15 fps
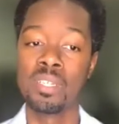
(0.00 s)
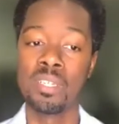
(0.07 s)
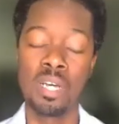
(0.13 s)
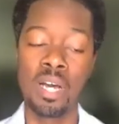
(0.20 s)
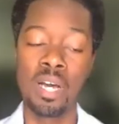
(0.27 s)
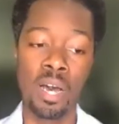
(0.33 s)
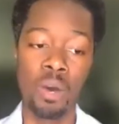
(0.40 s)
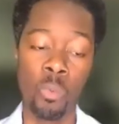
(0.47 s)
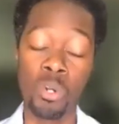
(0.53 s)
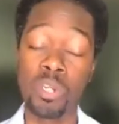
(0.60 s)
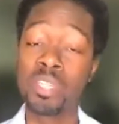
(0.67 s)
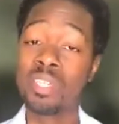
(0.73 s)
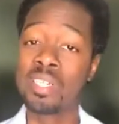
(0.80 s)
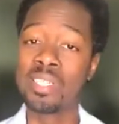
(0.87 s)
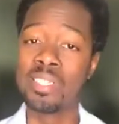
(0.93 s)
uh,
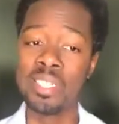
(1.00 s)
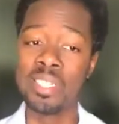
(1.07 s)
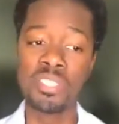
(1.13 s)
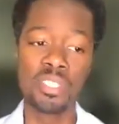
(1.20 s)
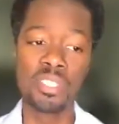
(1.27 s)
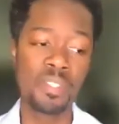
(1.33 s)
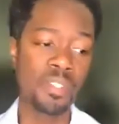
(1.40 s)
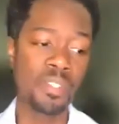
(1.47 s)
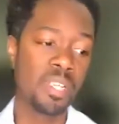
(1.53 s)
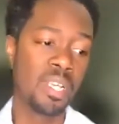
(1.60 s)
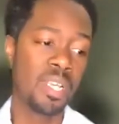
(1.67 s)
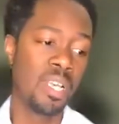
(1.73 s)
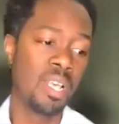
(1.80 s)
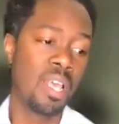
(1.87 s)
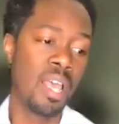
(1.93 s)
working conditions,
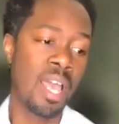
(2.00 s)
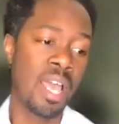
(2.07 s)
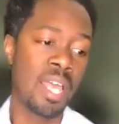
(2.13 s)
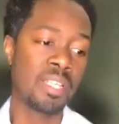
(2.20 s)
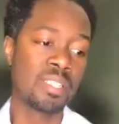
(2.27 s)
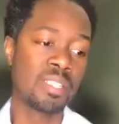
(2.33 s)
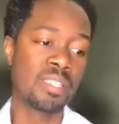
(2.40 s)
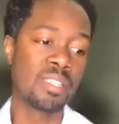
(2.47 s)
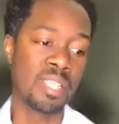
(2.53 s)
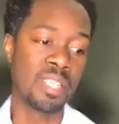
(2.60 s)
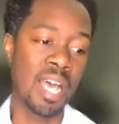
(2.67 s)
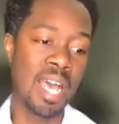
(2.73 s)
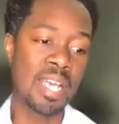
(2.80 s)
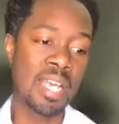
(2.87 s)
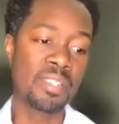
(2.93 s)
and it's
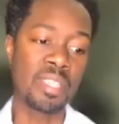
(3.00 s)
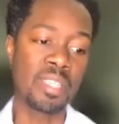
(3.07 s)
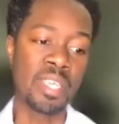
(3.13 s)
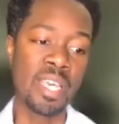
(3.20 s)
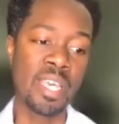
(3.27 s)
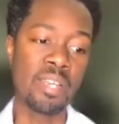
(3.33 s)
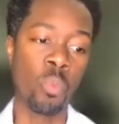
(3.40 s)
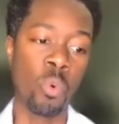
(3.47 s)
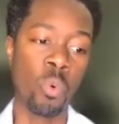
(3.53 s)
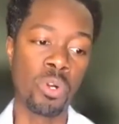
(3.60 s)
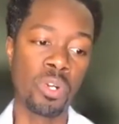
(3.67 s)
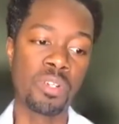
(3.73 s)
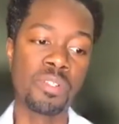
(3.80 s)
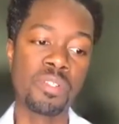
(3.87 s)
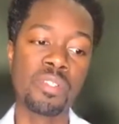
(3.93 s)
designed to get
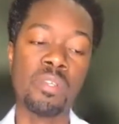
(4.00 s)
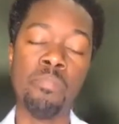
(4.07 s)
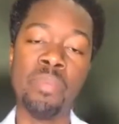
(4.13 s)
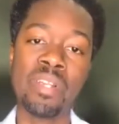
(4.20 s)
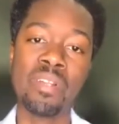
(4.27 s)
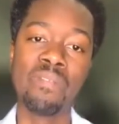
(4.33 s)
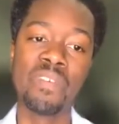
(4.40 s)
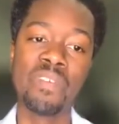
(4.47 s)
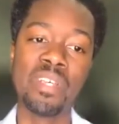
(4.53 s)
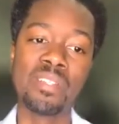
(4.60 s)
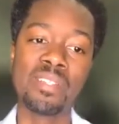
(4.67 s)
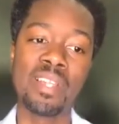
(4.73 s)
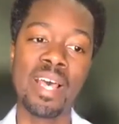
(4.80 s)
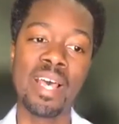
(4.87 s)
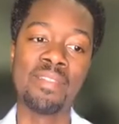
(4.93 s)
workers the benefits
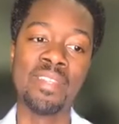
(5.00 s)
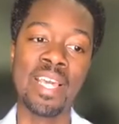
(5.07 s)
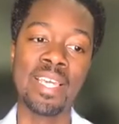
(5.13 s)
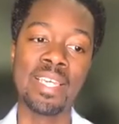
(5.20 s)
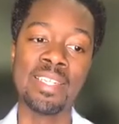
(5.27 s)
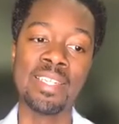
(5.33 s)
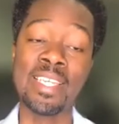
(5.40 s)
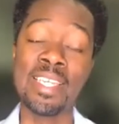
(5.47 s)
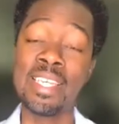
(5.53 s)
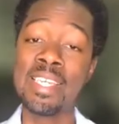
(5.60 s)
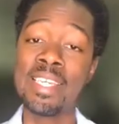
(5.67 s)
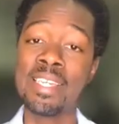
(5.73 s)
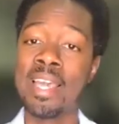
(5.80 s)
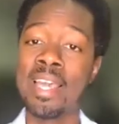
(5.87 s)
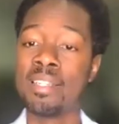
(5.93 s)
that they
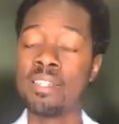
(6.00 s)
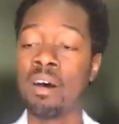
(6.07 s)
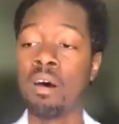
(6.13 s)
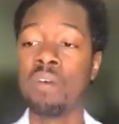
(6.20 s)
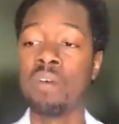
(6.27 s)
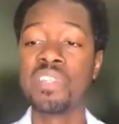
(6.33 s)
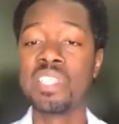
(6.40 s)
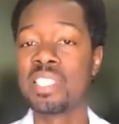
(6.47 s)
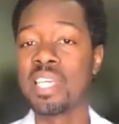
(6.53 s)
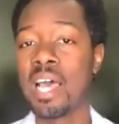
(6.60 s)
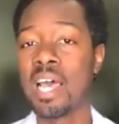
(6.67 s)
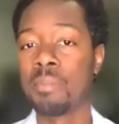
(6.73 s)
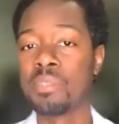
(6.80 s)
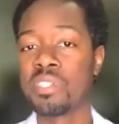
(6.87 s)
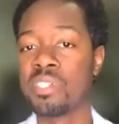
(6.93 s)
need and
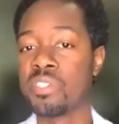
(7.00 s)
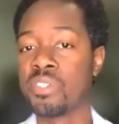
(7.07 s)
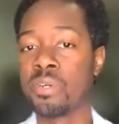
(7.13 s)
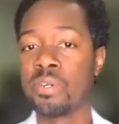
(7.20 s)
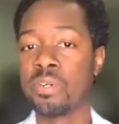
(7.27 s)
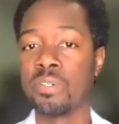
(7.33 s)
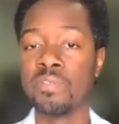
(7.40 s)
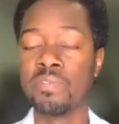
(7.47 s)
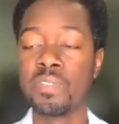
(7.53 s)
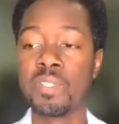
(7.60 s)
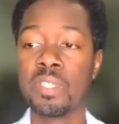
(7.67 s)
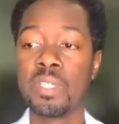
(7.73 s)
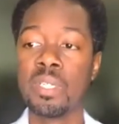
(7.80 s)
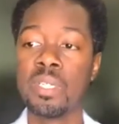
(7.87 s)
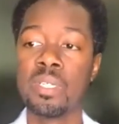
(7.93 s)
oftentimes deserve.
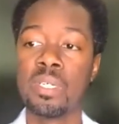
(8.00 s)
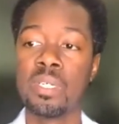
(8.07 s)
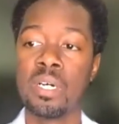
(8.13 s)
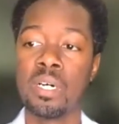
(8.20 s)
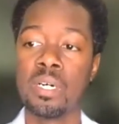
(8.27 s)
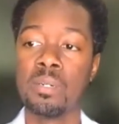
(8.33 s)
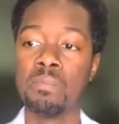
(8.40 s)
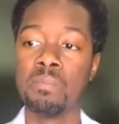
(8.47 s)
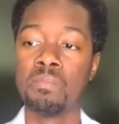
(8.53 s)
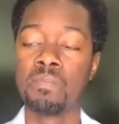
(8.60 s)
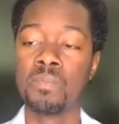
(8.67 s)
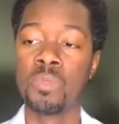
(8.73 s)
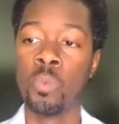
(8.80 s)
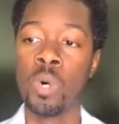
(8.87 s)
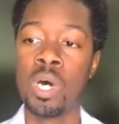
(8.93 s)
Um,
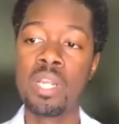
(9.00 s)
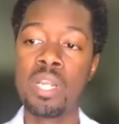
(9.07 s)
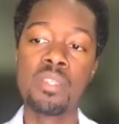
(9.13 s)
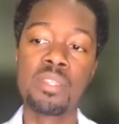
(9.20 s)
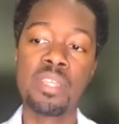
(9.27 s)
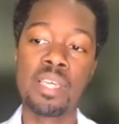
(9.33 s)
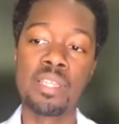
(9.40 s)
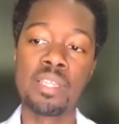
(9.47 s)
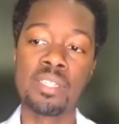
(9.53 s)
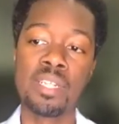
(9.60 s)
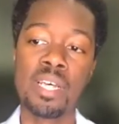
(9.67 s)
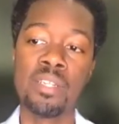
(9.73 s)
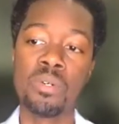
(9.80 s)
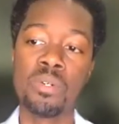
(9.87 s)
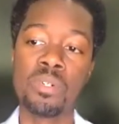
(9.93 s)
one of the things that I
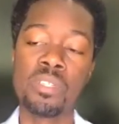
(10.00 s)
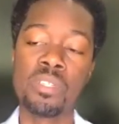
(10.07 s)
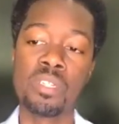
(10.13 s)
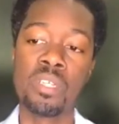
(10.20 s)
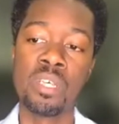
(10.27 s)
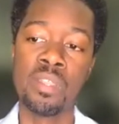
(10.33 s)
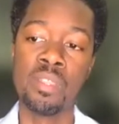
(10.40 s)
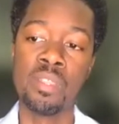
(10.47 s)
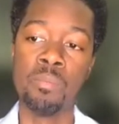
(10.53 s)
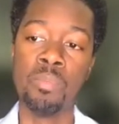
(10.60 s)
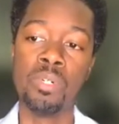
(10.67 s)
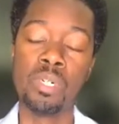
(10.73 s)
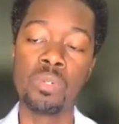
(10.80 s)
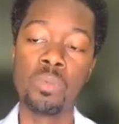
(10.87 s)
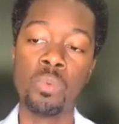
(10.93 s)
noticed in the
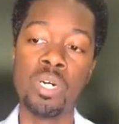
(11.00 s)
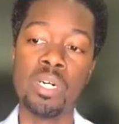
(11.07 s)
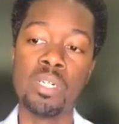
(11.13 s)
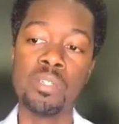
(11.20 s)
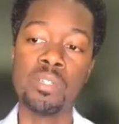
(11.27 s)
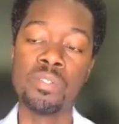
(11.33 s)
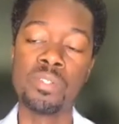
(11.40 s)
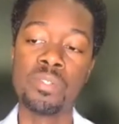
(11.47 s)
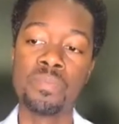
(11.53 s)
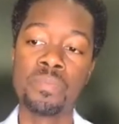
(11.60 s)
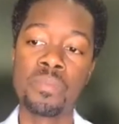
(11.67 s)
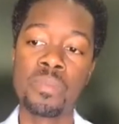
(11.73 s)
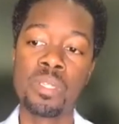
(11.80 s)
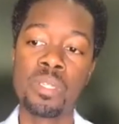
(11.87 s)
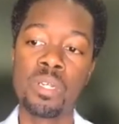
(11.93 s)
book was
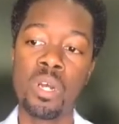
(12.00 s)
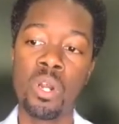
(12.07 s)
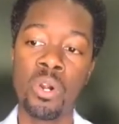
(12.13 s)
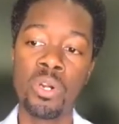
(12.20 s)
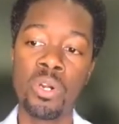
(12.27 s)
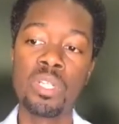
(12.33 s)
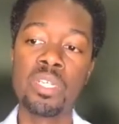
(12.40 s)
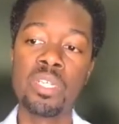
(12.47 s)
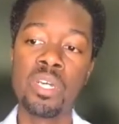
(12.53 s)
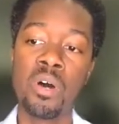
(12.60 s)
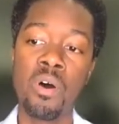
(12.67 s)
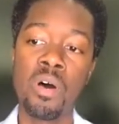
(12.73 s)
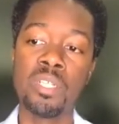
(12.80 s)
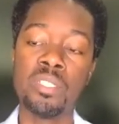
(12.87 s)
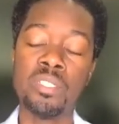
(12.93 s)
early
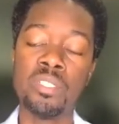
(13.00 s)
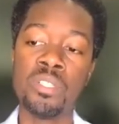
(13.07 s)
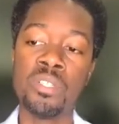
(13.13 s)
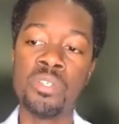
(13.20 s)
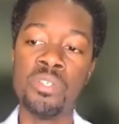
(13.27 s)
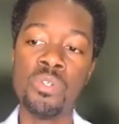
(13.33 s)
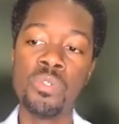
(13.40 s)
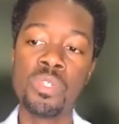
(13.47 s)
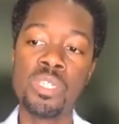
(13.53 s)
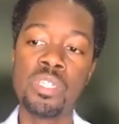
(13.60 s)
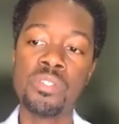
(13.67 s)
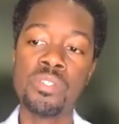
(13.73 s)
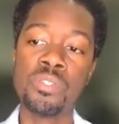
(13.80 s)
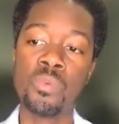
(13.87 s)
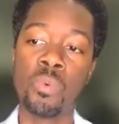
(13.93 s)
on,
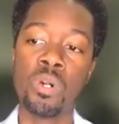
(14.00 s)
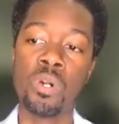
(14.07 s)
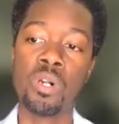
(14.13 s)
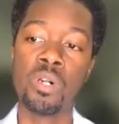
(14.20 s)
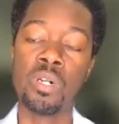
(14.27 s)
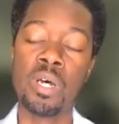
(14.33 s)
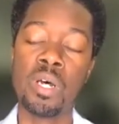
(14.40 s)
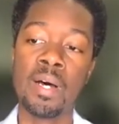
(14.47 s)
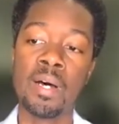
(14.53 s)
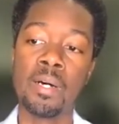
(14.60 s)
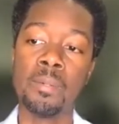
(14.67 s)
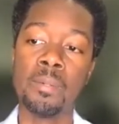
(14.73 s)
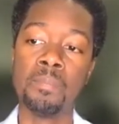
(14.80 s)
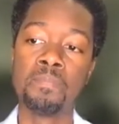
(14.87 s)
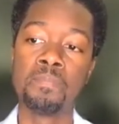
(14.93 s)
unions were, um,